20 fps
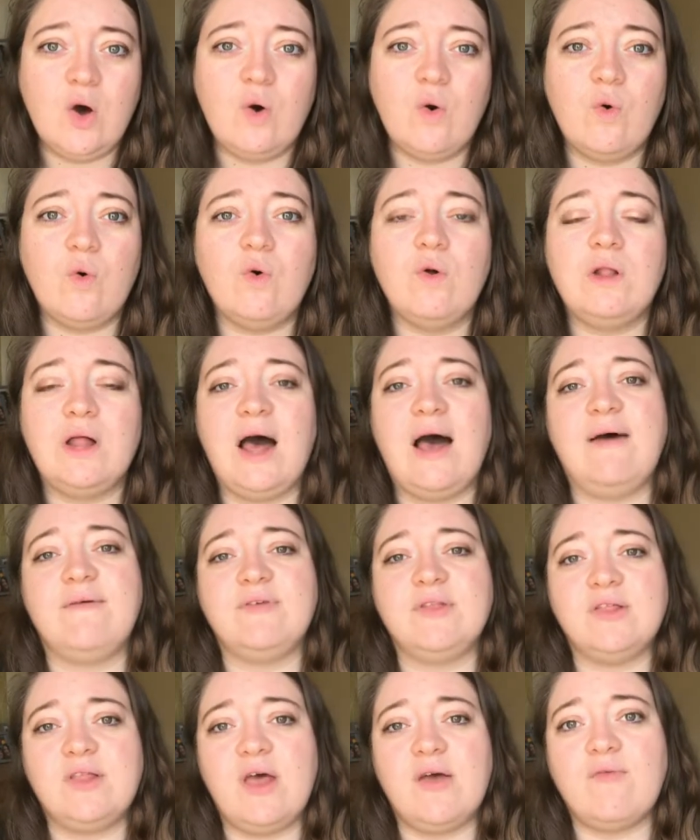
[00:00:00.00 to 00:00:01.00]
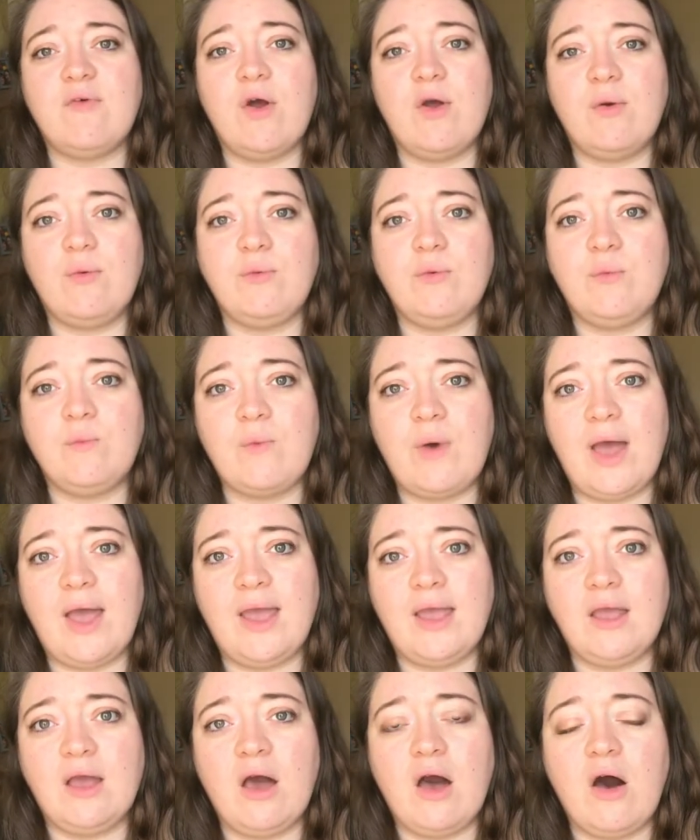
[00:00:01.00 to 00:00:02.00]
all have their own
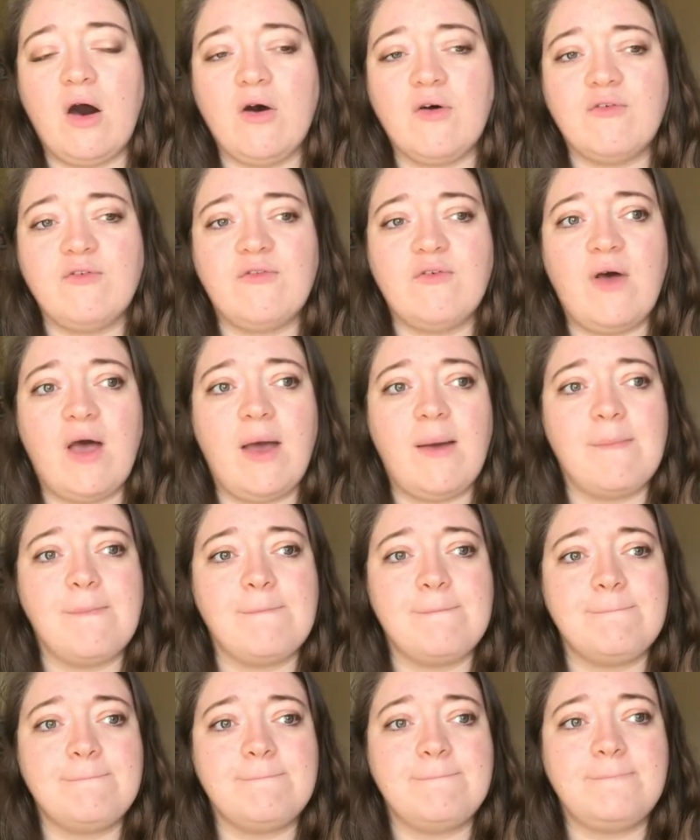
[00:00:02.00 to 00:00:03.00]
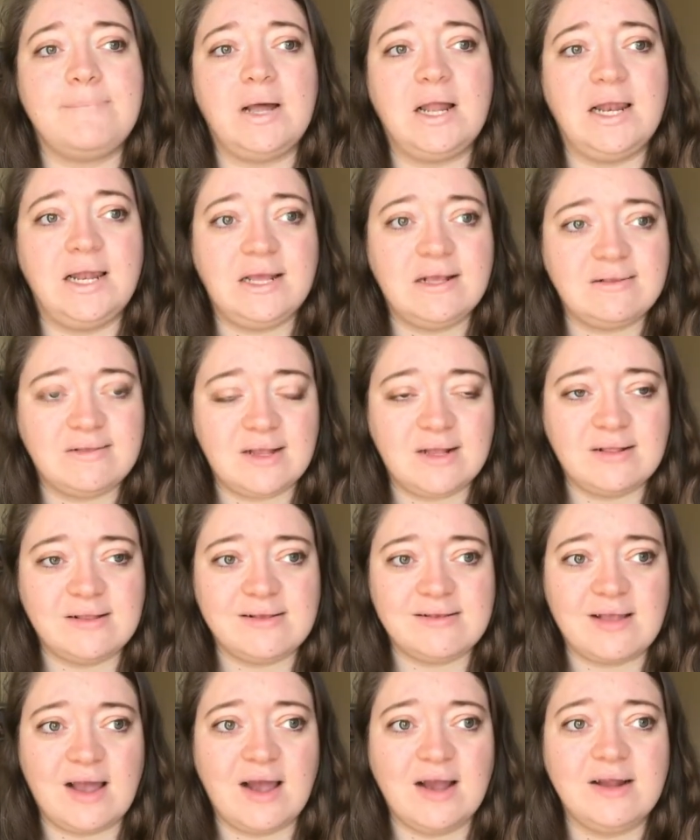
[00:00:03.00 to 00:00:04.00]
way of policing the
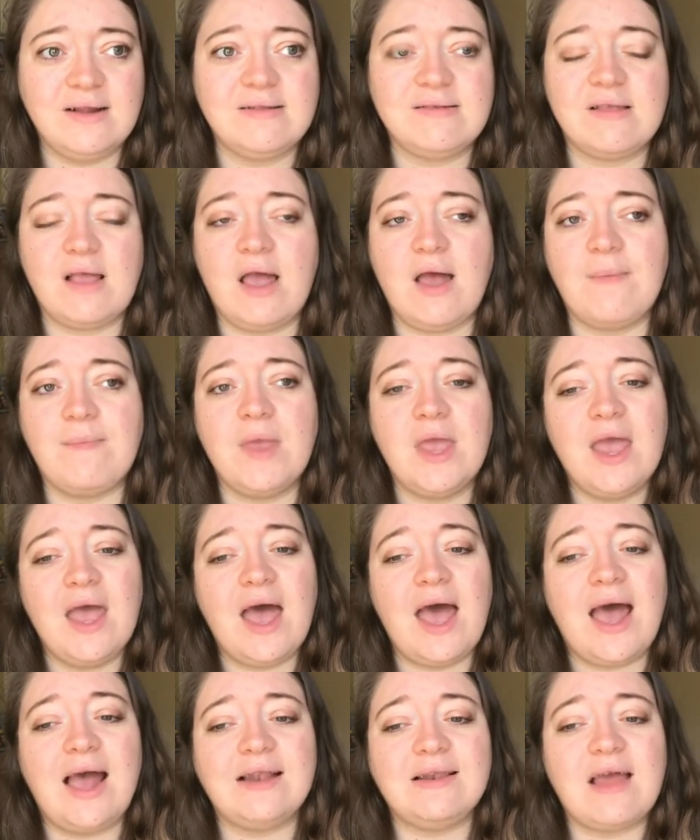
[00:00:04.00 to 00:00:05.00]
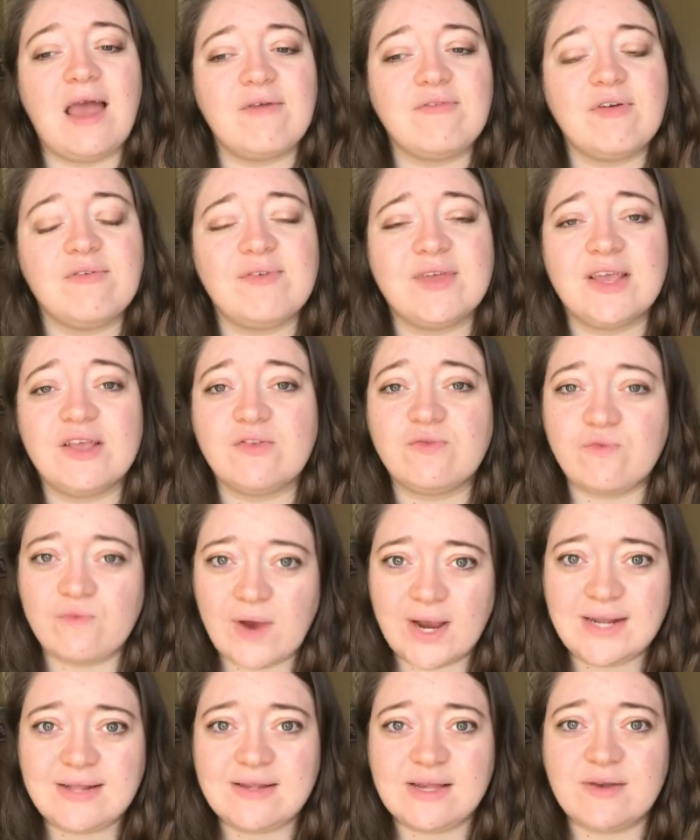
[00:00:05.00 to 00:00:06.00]
sites, and everything is
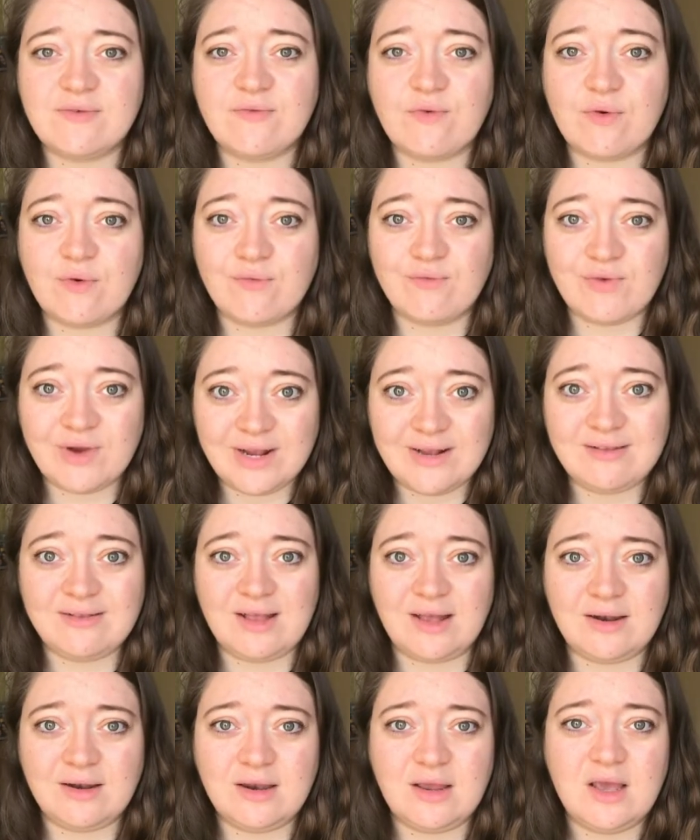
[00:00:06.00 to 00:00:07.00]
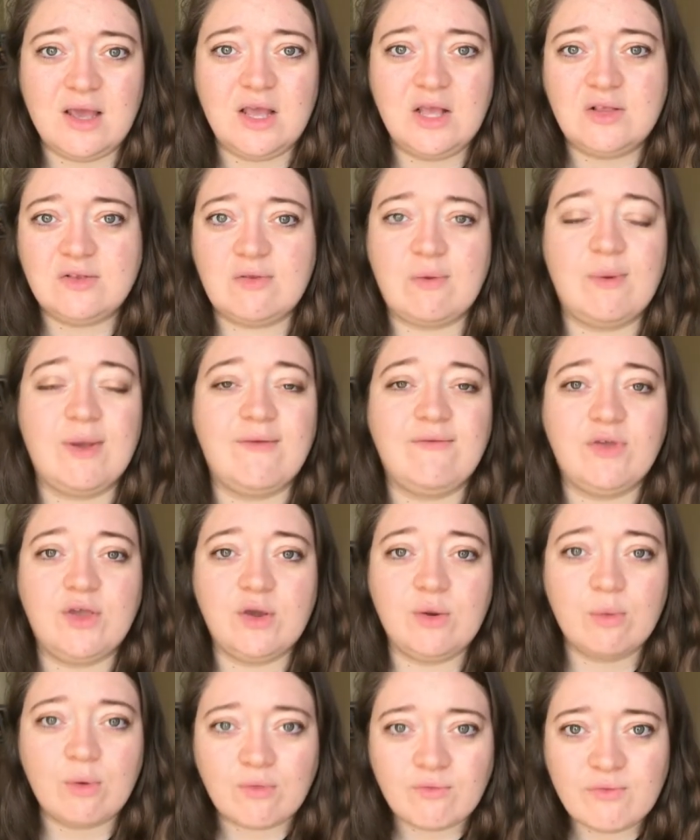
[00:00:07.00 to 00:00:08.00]
rated for a reason. So if
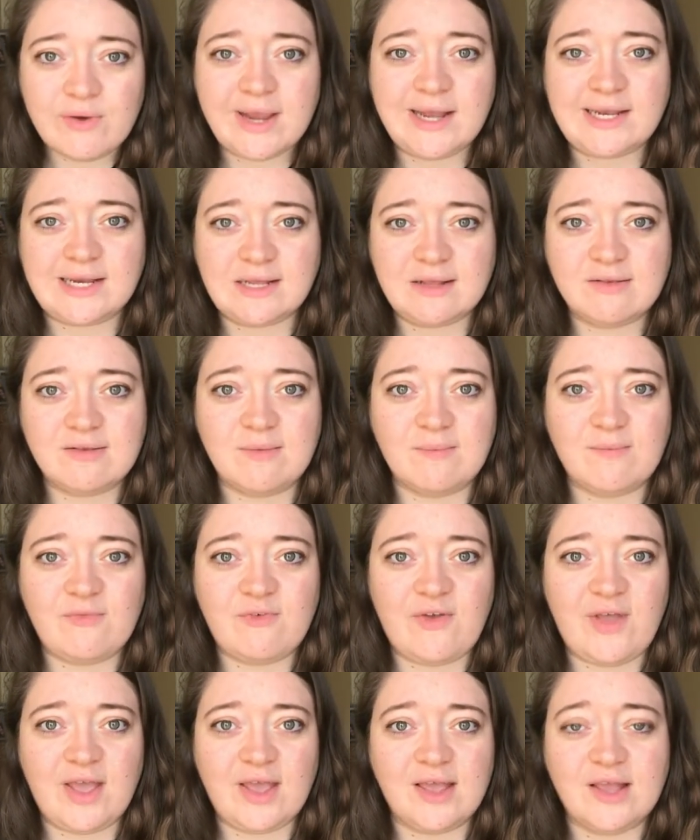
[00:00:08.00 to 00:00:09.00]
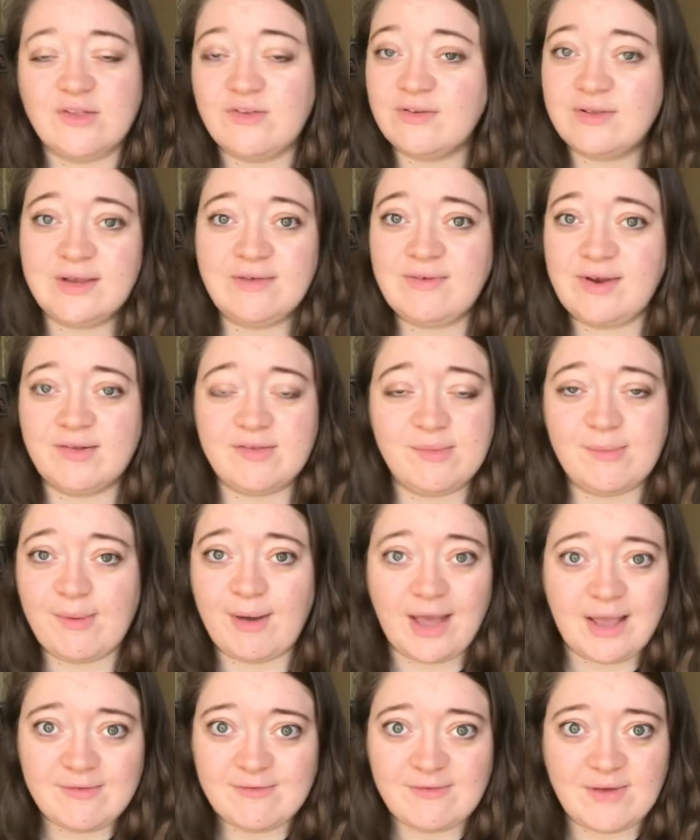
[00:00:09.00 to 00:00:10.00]
you are reading something, it doesn't even have to be
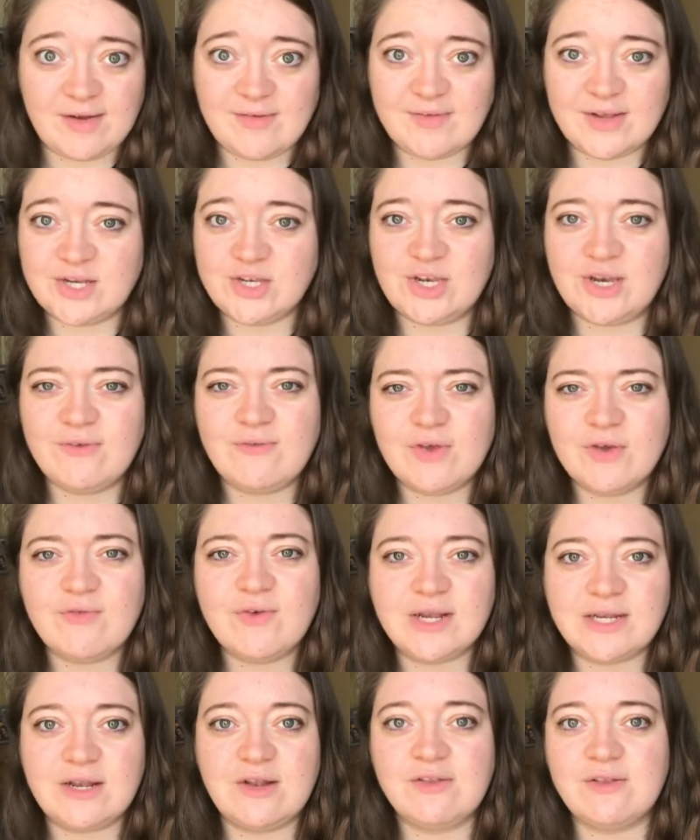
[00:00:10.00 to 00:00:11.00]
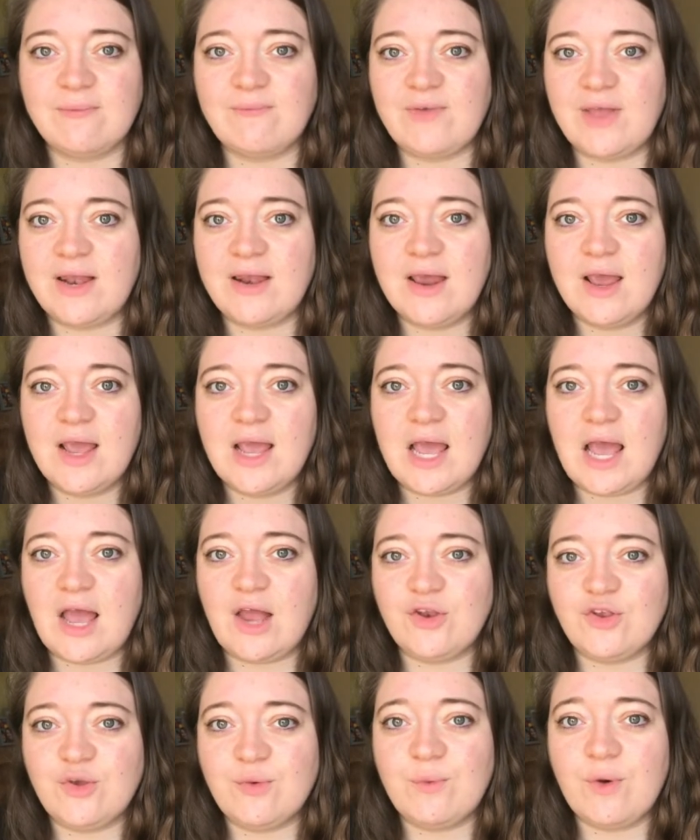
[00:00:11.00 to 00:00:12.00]
my fanfiction, if you're reading something
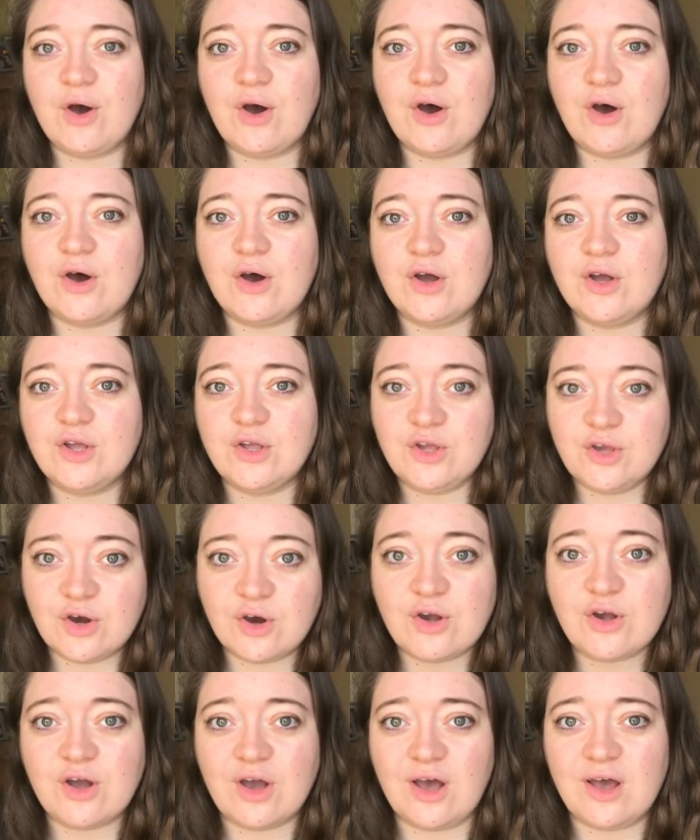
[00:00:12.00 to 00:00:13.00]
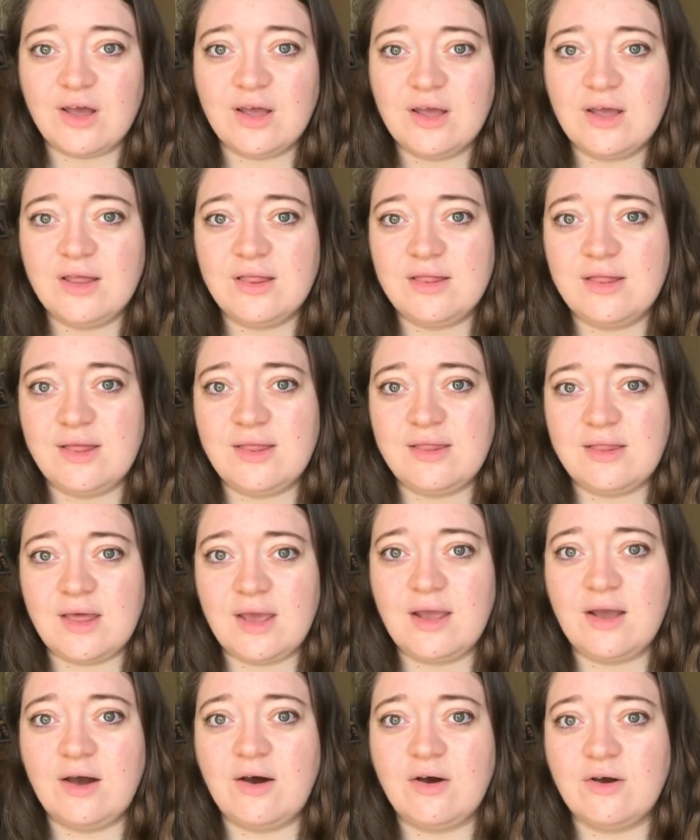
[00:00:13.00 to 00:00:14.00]
and you are younger than
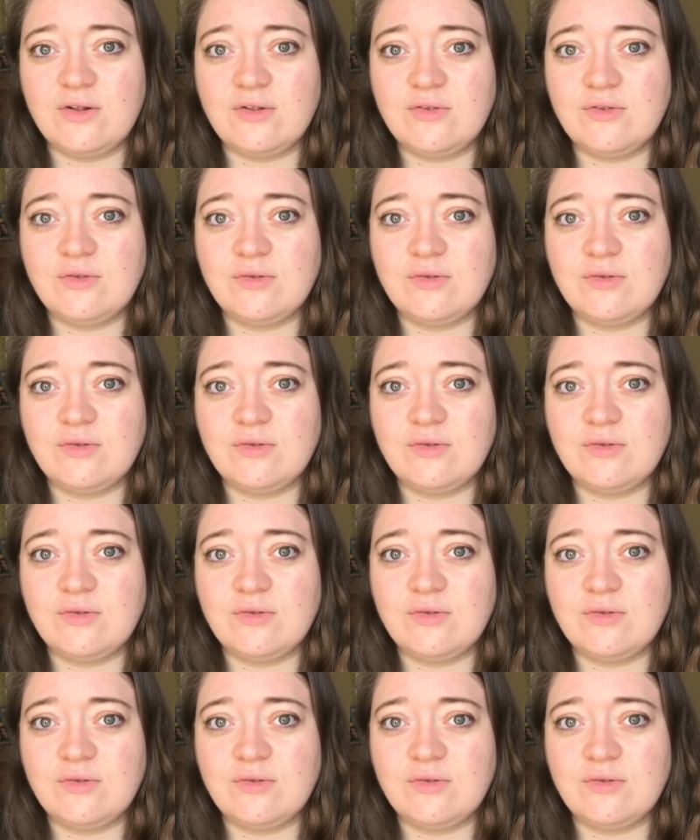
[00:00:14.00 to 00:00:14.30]
they are